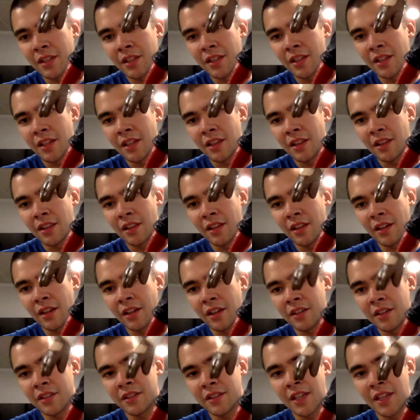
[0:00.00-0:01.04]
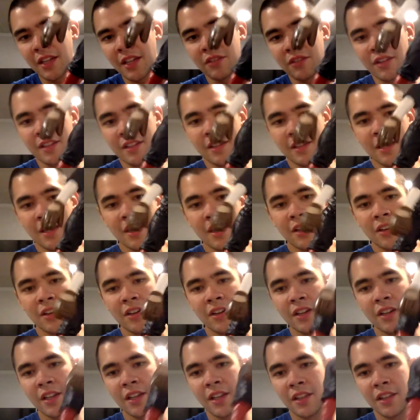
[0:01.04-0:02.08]
in his hand right
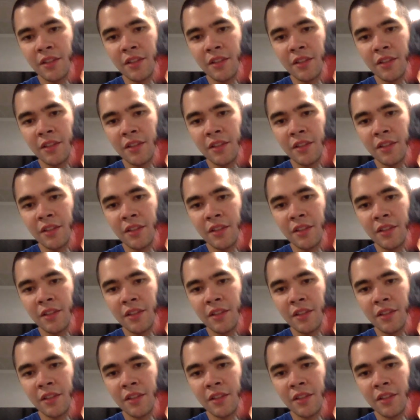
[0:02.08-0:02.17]
there.